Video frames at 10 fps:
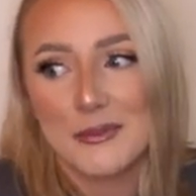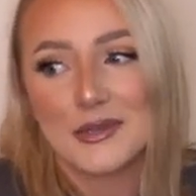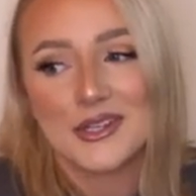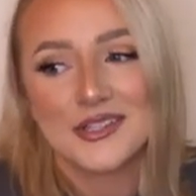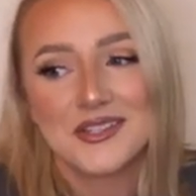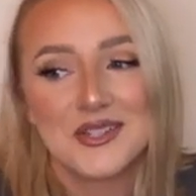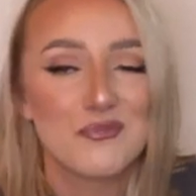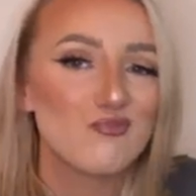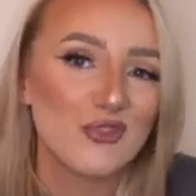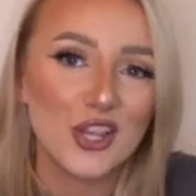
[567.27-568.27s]
because
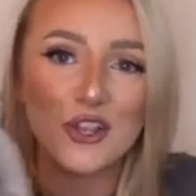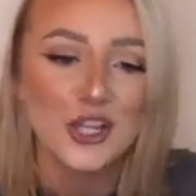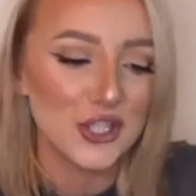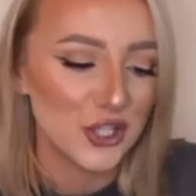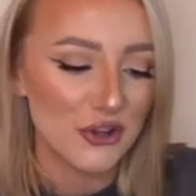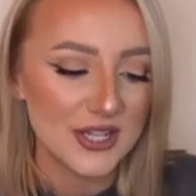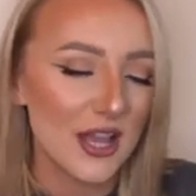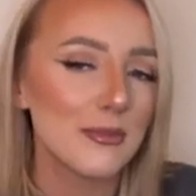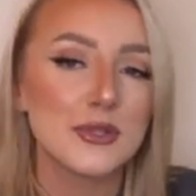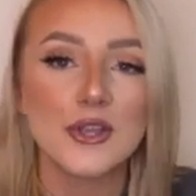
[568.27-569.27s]
you can just dress it
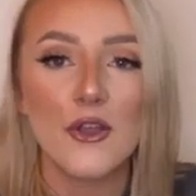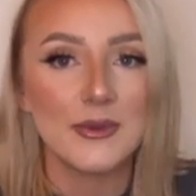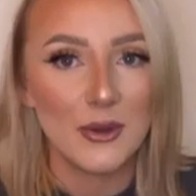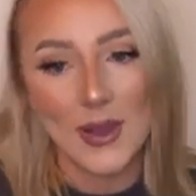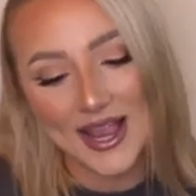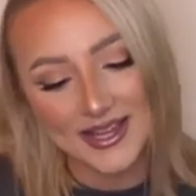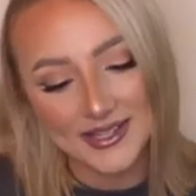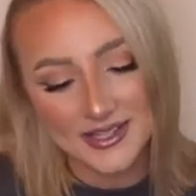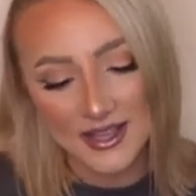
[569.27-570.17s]
up so many ways,